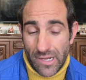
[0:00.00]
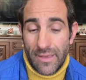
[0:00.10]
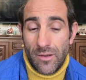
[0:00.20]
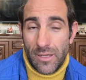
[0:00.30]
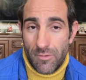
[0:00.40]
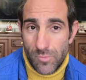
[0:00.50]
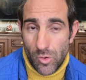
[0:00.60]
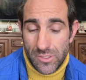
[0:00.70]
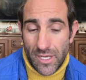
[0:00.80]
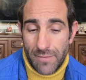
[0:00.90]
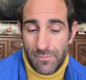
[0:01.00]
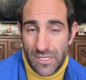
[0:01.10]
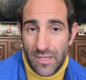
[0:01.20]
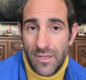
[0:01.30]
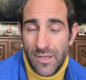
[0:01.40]
I think it'll give him more time
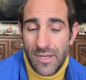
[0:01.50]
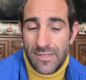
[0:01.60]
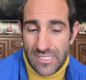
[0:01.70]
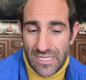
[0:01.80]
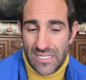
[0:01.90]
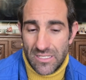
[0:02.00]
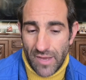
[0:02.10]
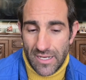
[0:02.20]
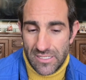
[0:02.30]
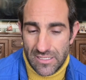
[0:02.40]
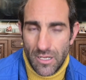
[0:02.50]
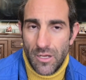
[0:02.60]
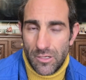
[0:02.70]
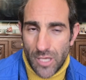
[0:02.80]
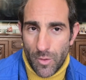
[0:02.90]
to see his fences,
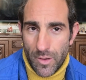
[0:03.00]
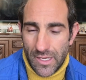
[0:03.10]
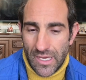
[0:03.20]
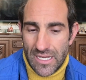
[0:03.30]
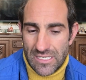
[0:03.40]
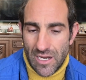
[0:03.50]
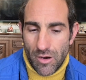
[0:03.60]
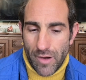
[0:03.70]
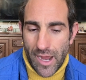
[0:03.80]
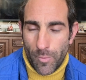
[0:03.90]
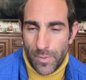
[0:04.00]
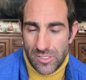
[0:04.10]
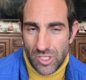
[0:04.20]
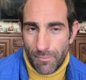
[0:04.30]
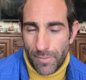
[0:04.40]
go in a gear slower, help his
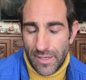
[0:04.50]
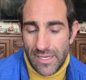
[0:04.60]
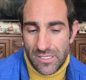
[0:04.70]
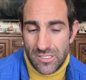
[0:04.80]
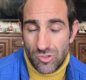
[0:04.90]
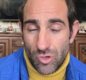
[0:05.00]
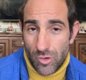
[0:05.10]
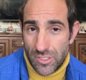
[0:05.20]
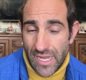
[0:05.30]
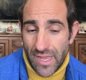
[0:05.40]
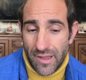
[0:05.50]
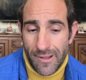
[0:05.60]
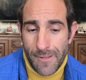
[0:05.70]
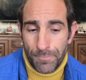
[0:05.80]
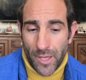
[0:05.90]
jumping. He's a strong stayer
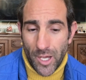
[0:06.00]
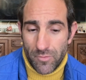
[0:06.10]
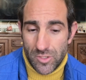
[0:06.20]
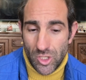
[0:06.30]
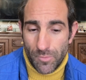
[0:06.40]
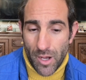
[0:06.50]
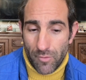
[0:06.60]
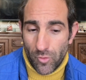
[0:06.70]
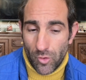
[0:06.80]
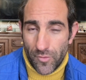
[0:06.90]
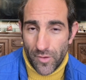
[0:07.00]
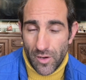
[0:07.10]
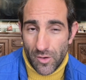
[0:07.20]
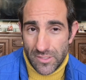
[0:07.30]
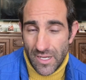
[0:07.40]
over 2 mile 4
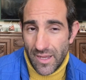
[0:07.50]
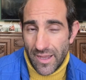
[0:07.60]
furlongs.